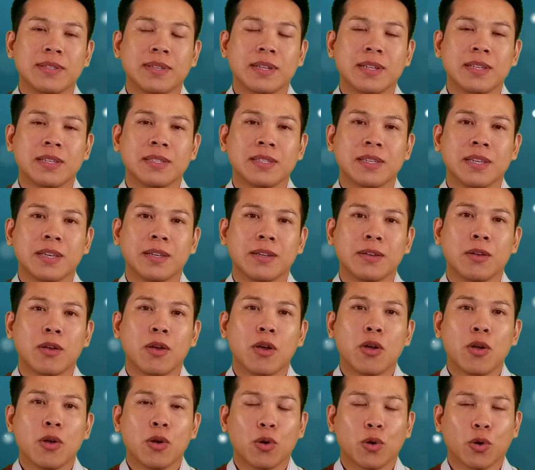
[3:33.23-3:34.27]
citizen
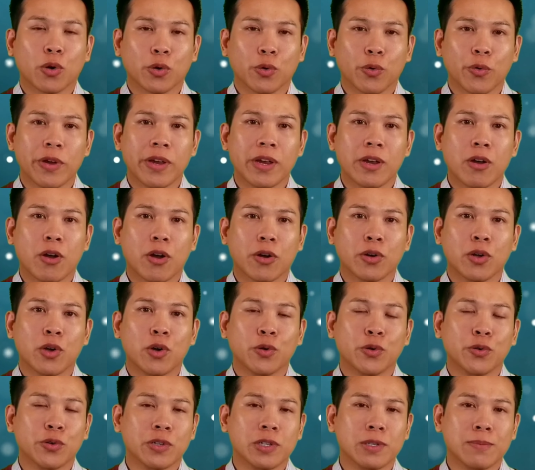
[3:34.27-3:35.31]
or green card
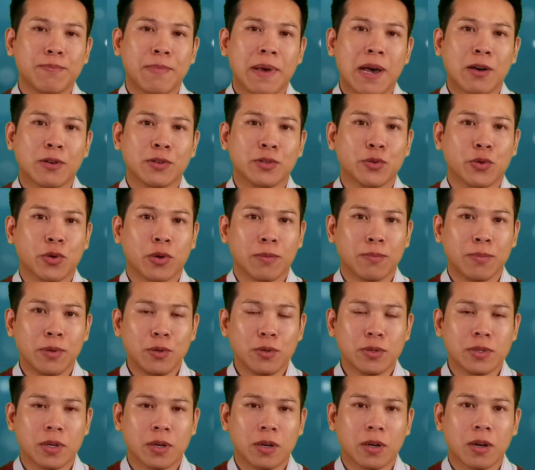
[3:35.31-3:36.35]
holder spouse or
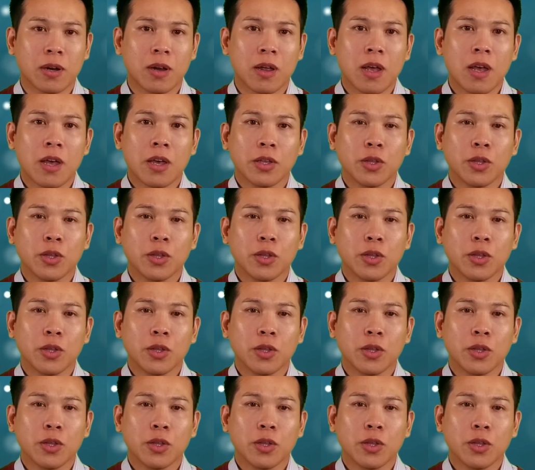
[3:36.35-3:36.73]
abuser,